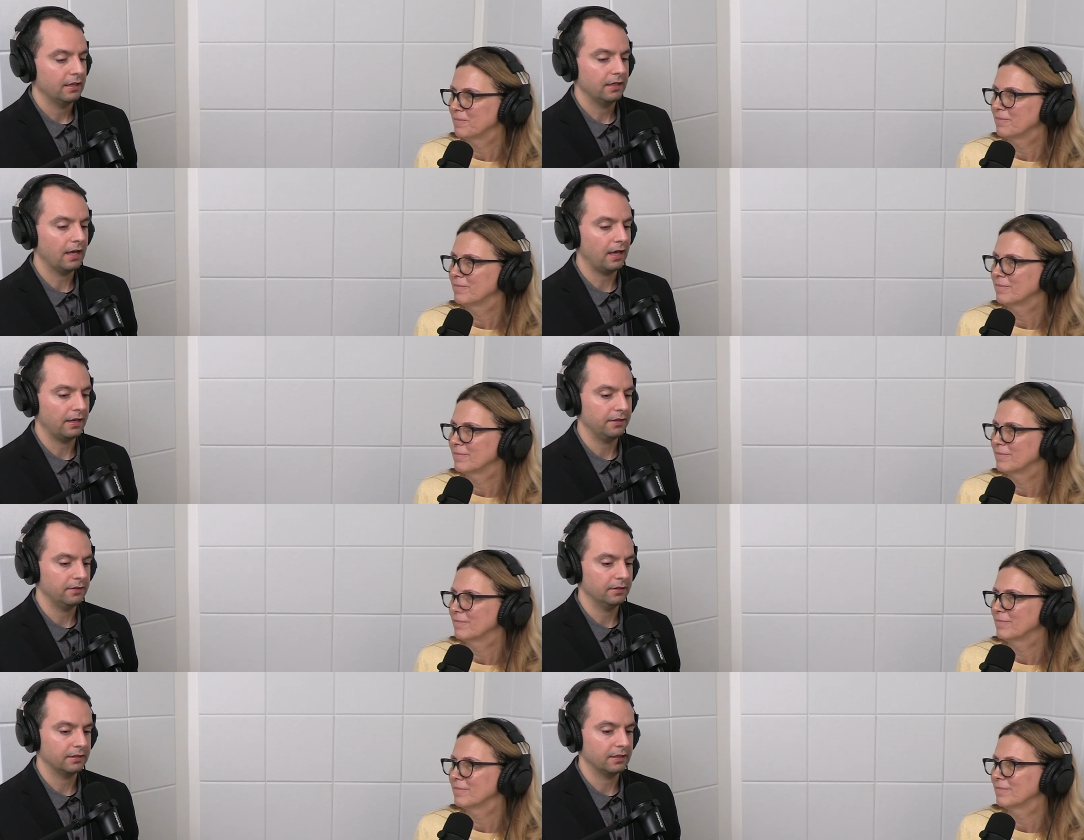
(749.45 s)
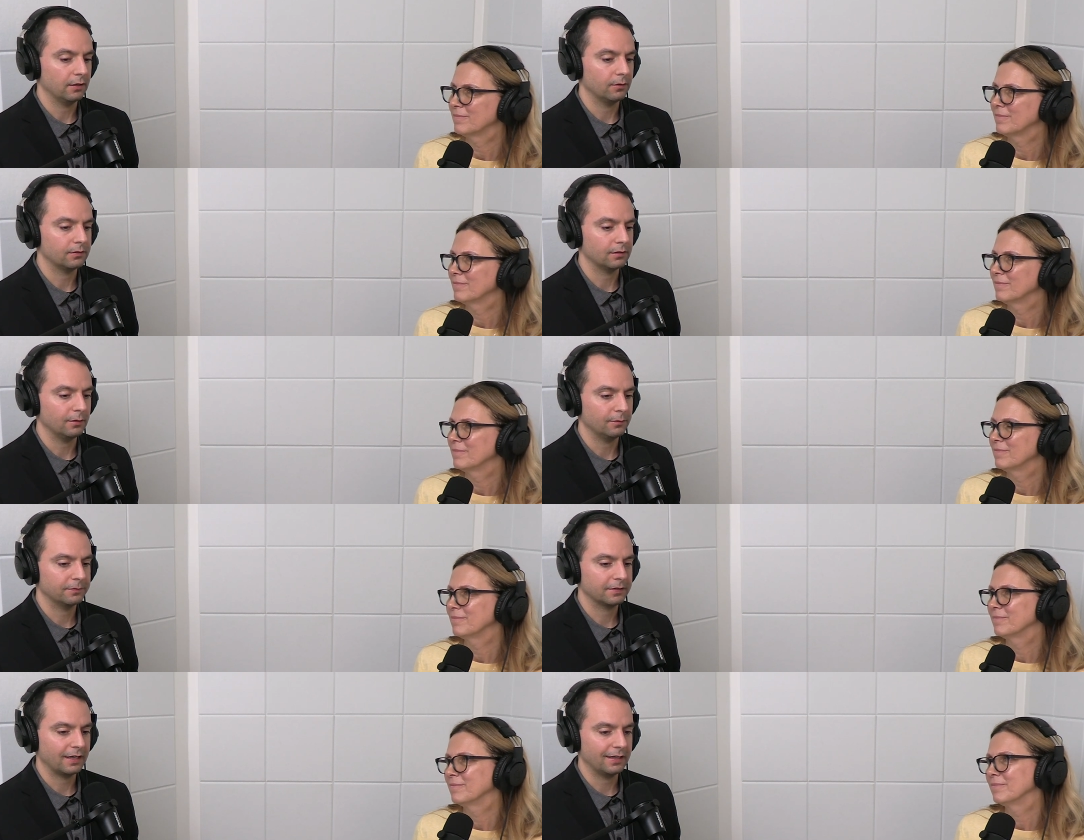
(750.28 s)
Speaker 1: Yeah, and the guilt
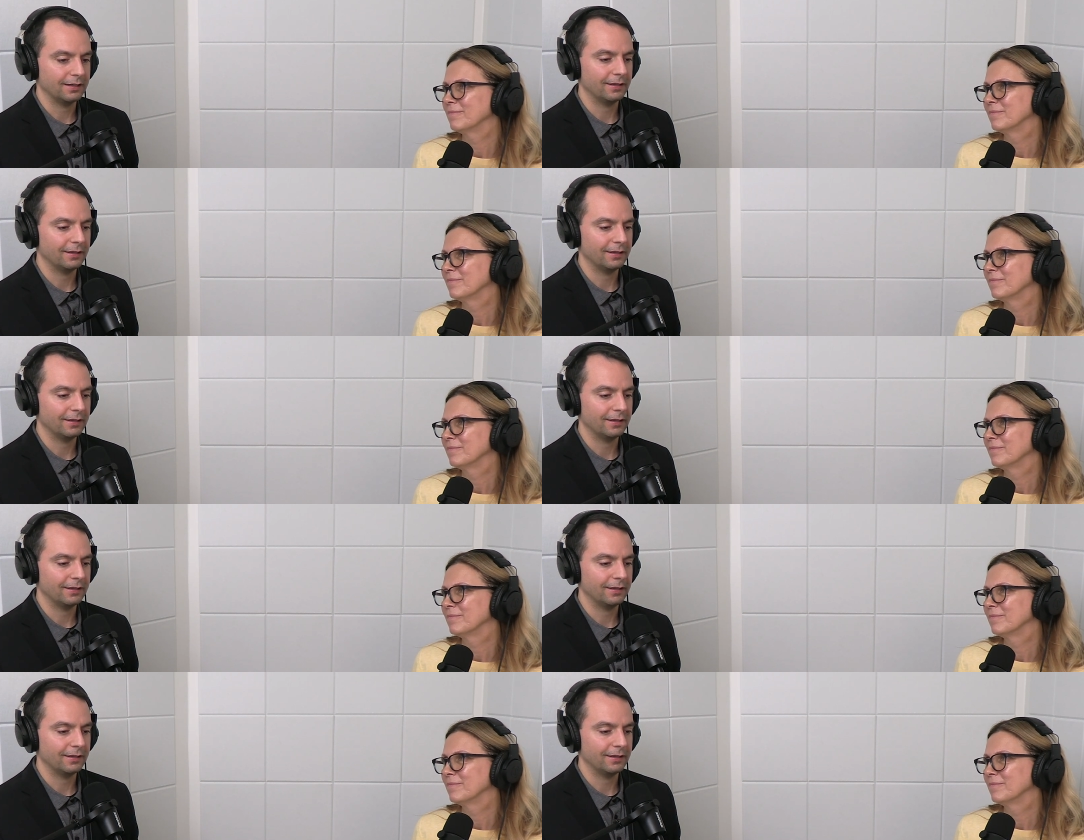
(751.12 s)
of kind of